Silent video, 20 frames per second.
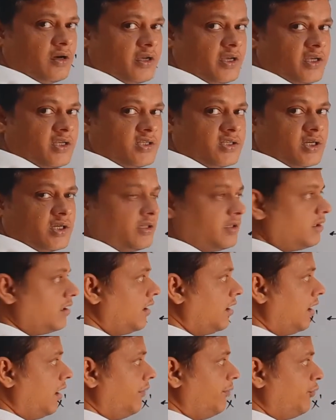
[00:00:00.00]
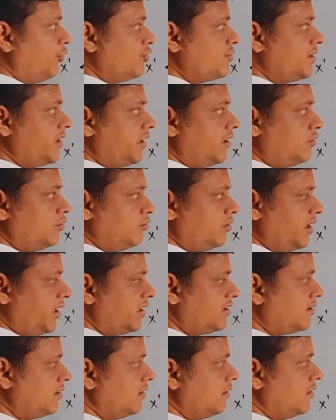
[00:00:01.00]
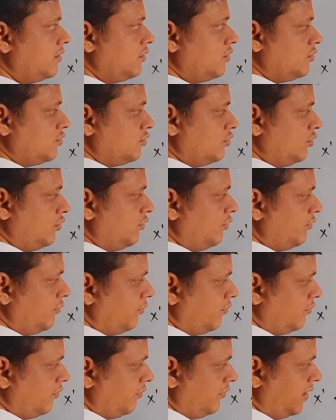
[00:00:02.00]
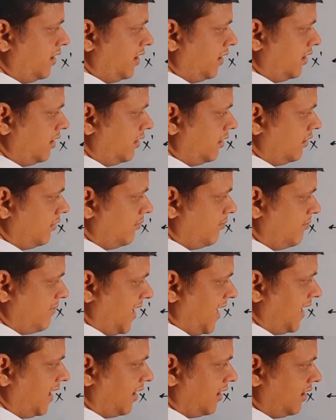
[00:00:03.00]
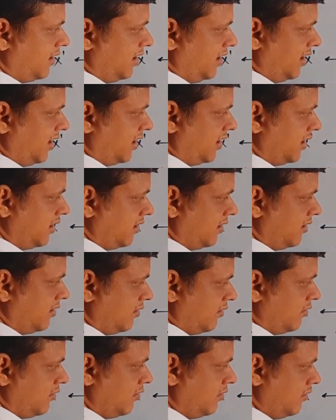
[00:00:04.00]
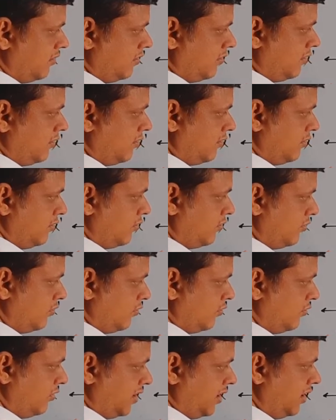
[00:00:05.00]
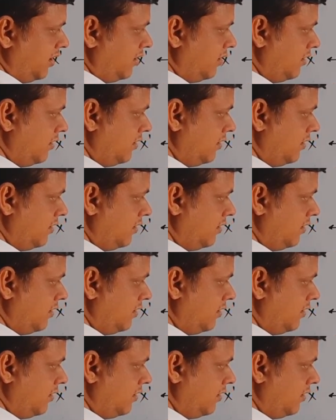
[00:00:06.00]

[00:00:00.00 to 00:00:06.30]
region opposite to this. So we mark here to the